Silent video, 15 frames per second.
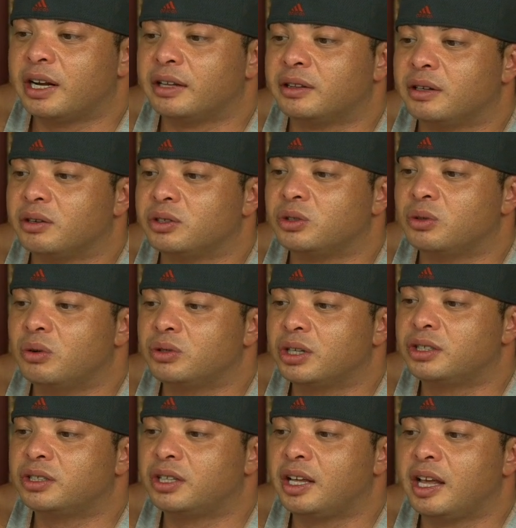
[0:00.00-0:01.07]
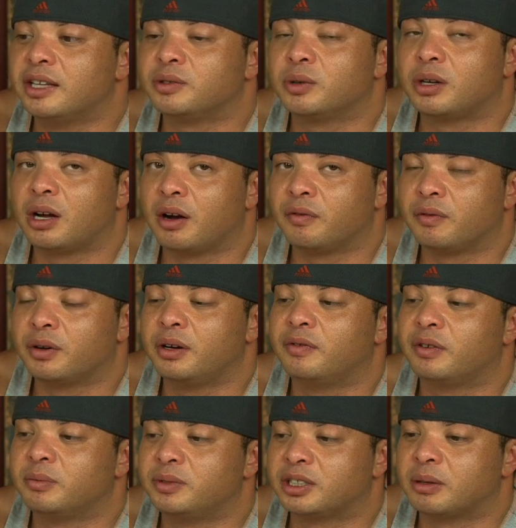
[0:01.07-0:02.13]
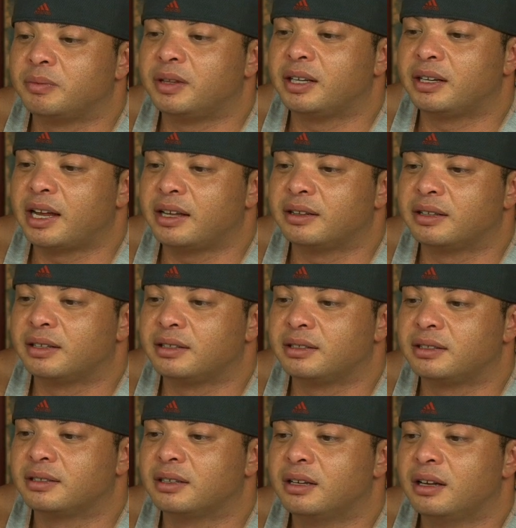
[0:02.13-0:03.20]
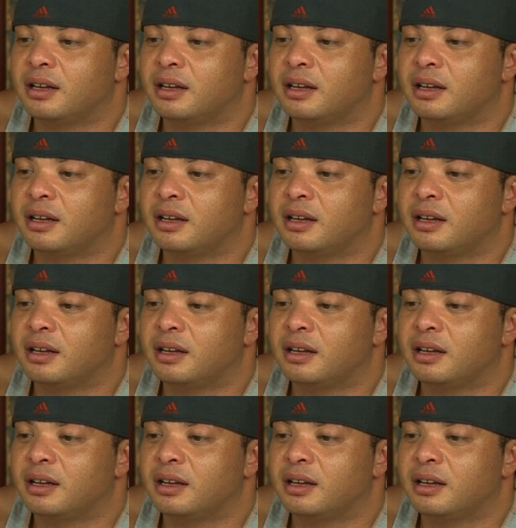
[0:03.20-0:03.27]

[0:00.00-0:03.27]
and there is no such thing as recovery from something like this.